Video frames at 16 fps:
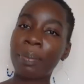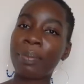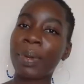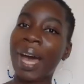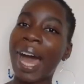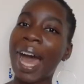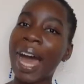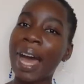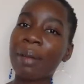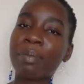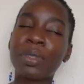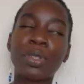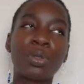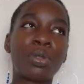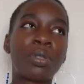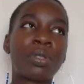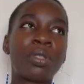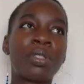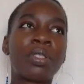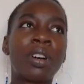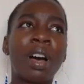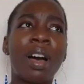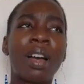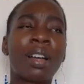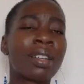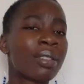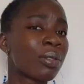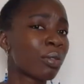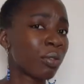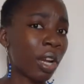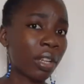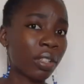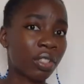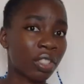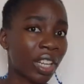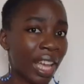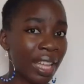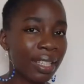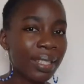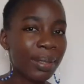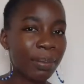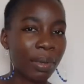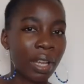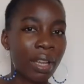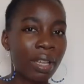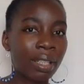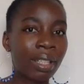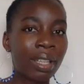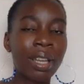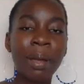perhaps you're a construction expert,